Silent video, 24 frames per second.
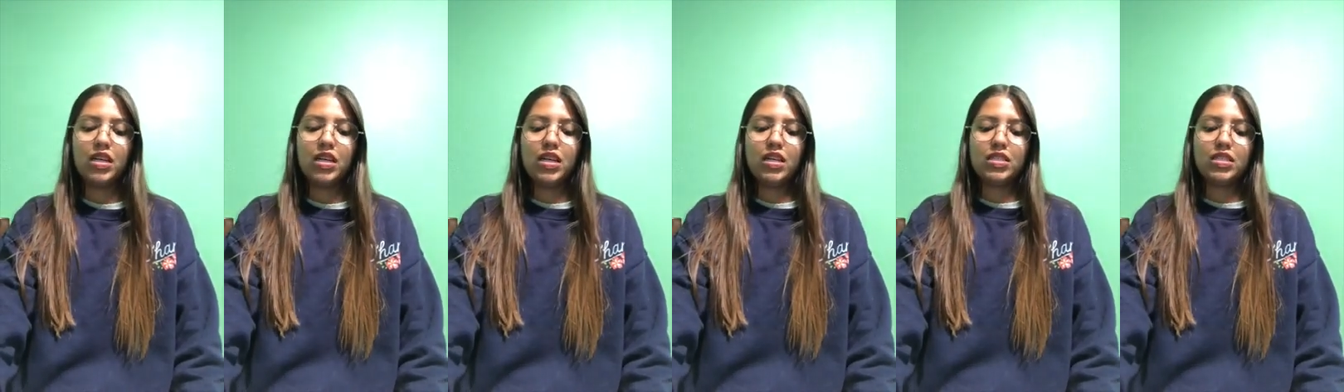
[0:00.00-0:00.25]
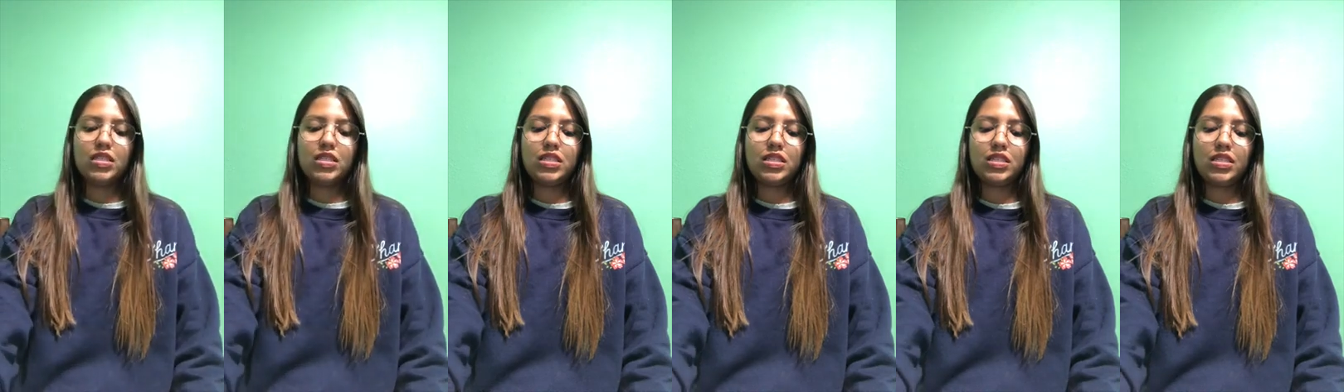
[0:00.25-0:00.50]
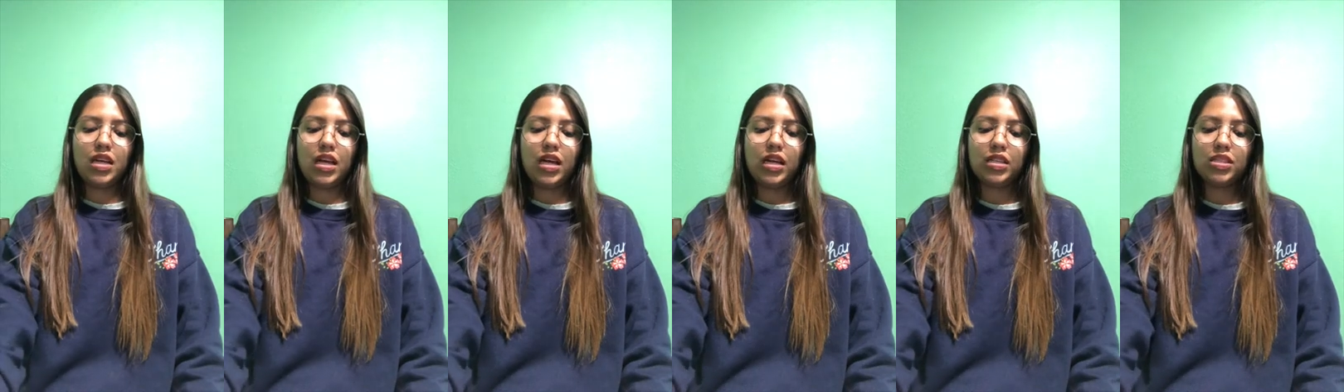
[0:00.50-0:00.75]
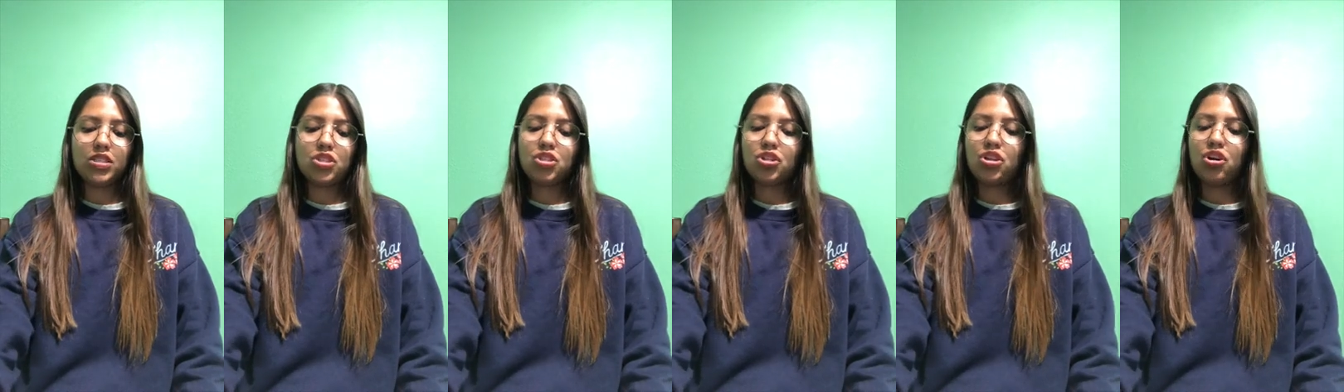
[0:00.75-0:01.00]

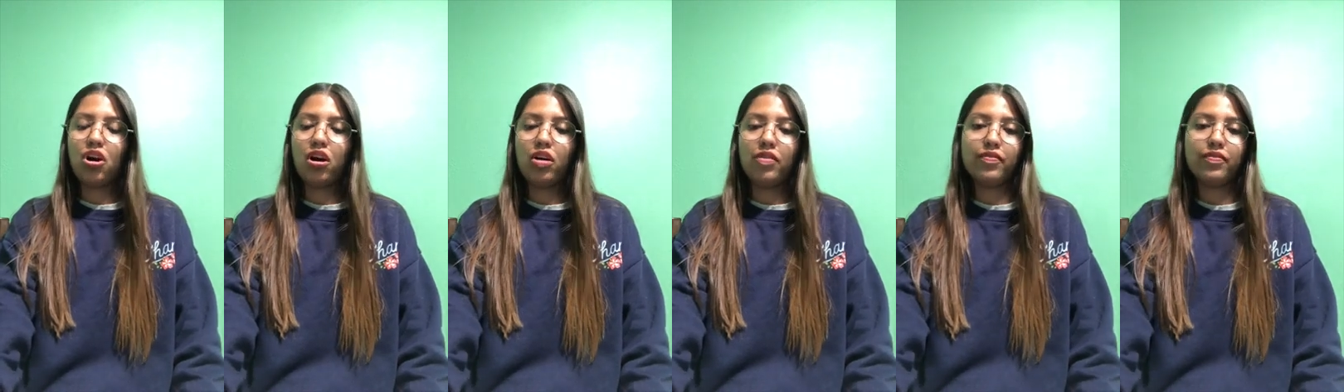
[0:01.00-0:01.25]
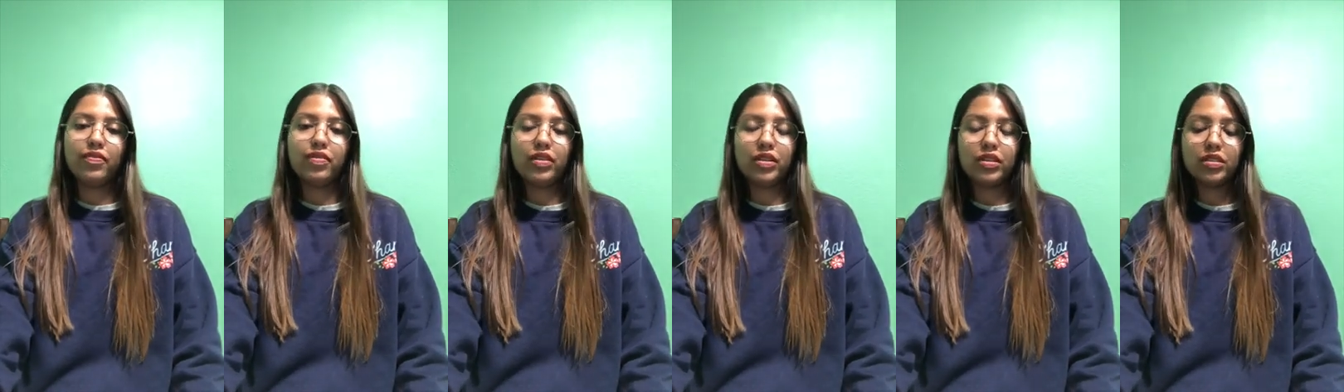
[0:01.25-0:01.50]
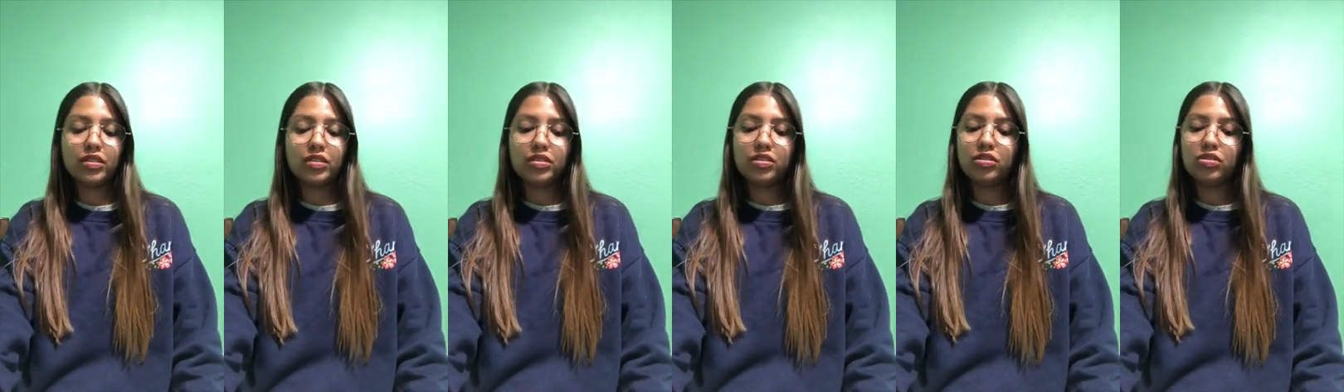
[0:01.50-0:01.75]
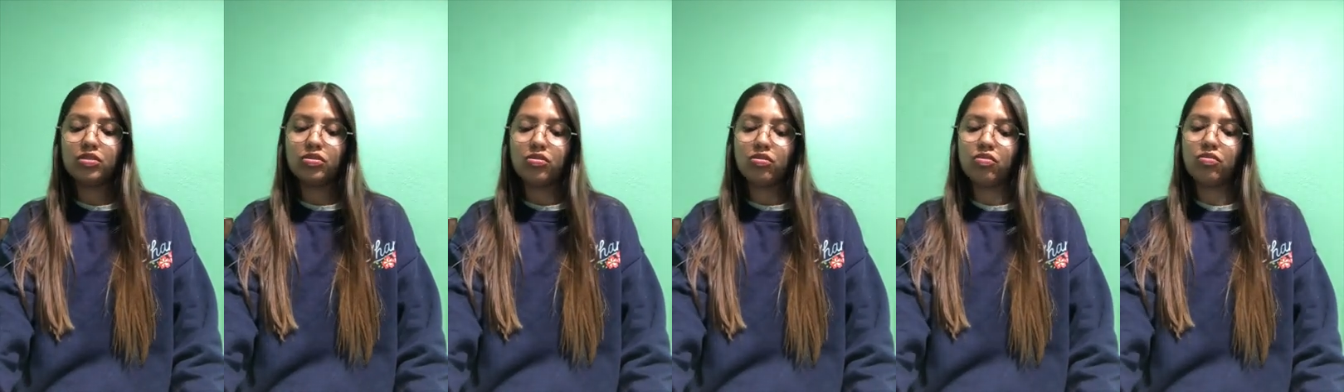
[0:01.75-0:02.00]
states conflict
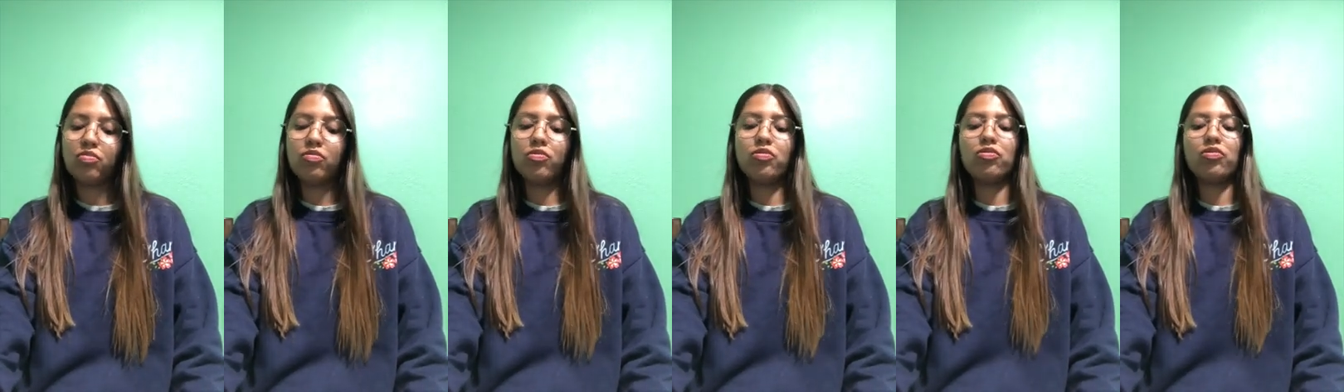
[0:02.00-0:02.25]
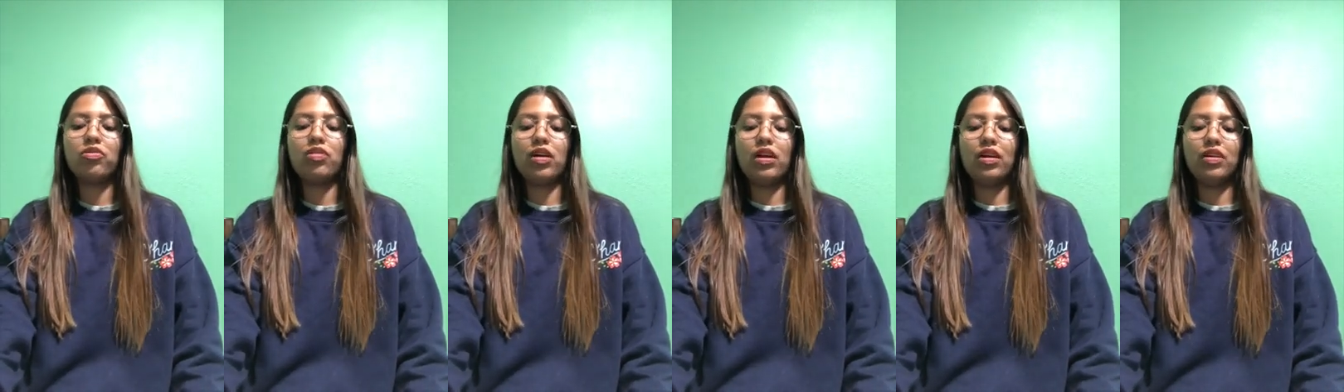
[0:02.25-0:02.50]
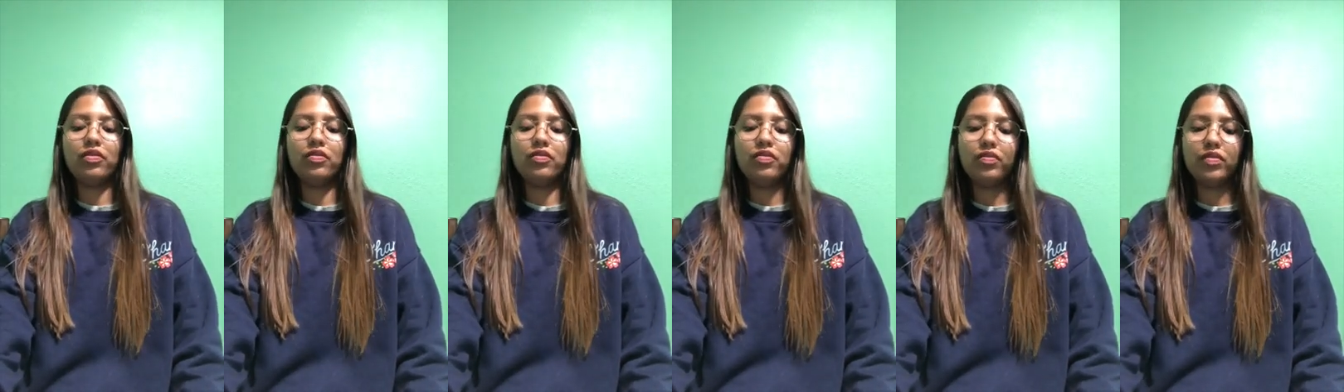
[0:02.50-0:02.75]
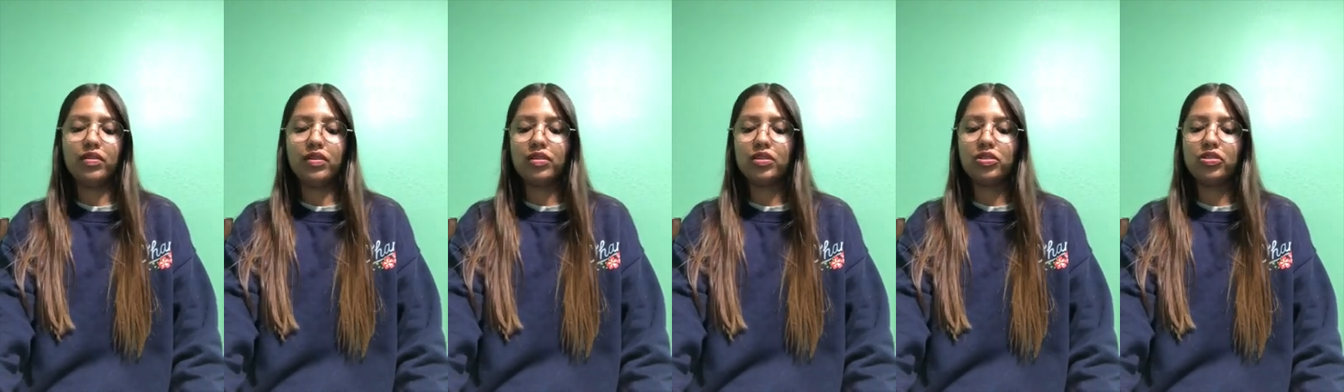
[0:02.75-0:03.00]
is normal and
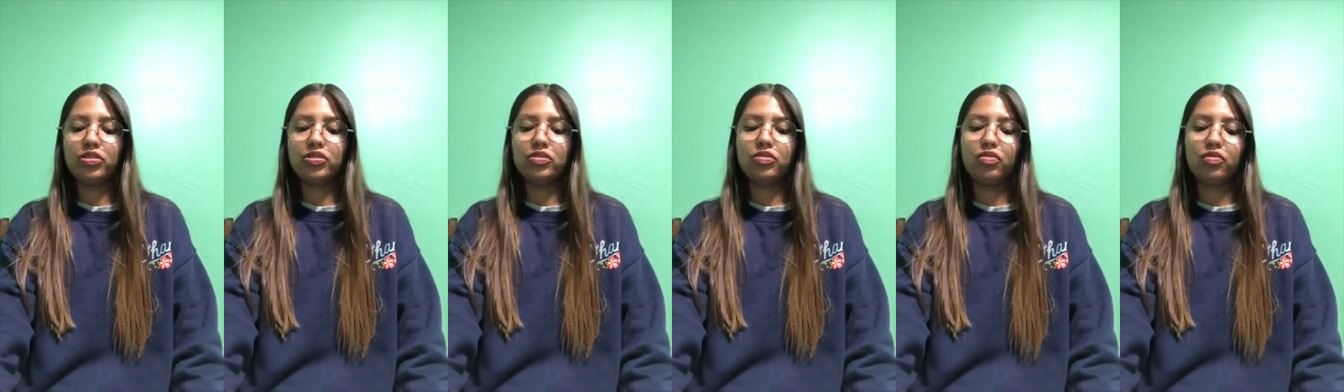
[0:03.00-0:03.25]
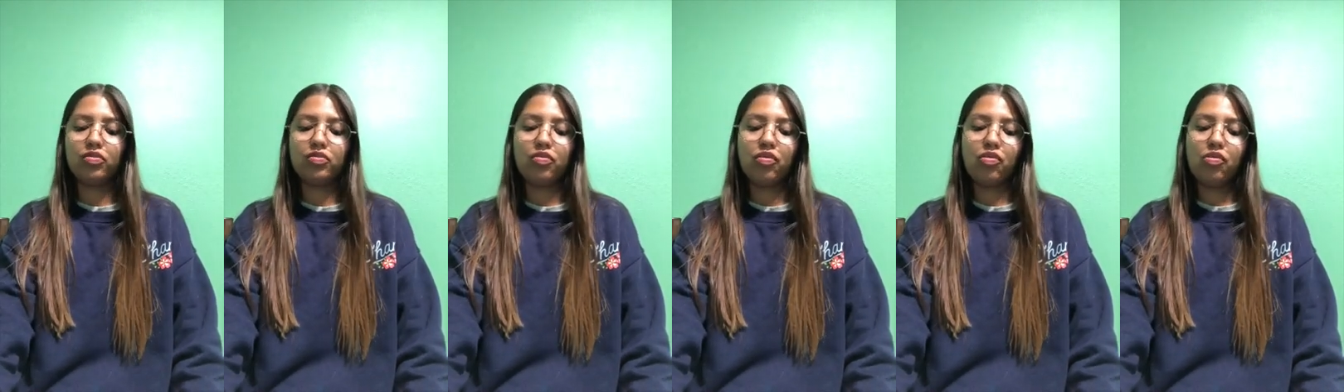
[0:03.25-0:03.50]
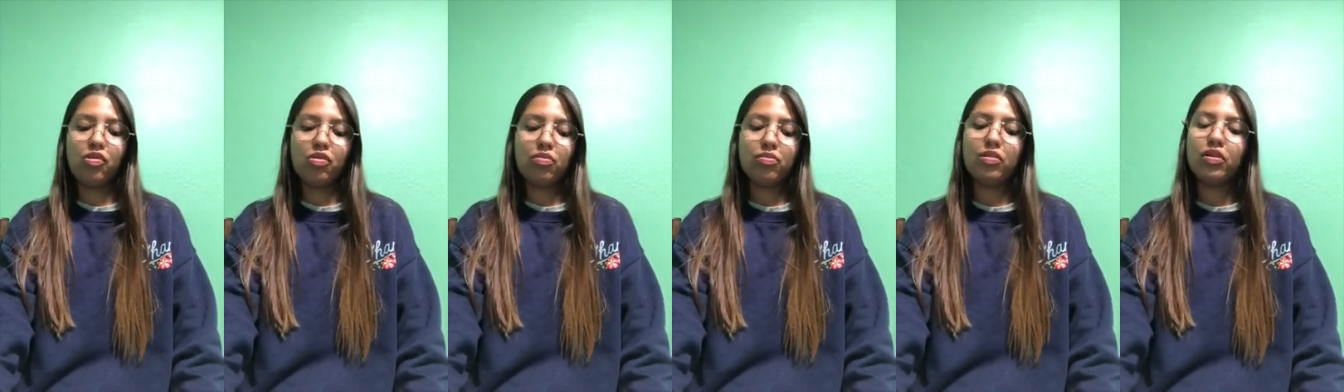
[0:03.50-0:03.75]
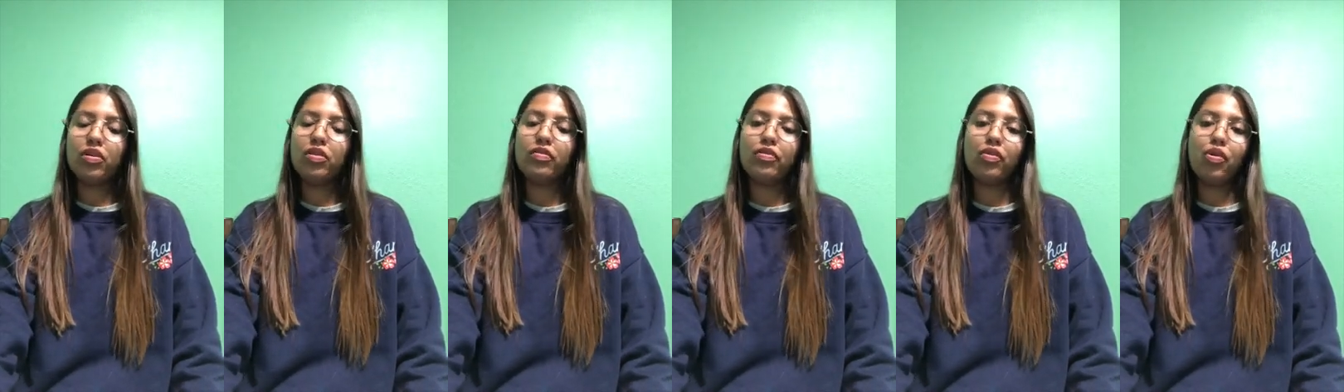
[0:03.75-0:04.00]
functional form
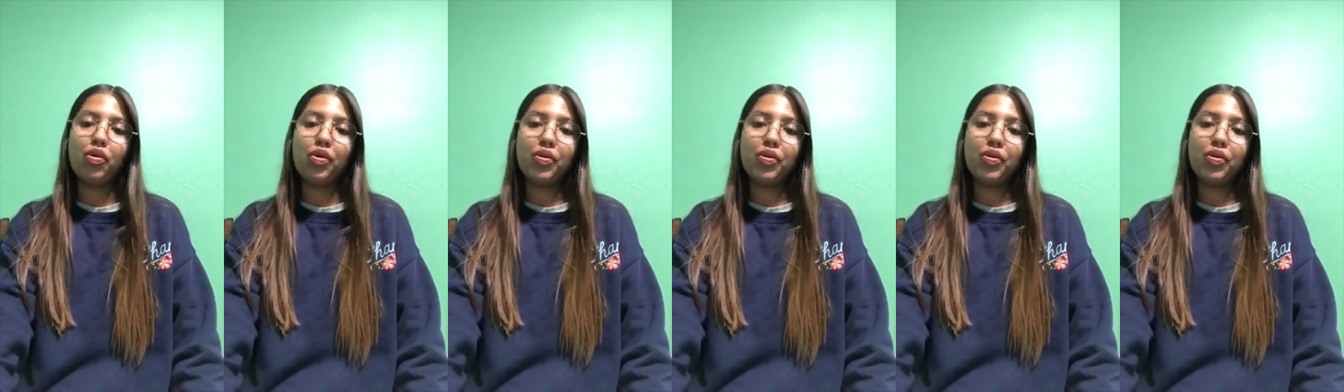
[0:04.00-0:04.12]
of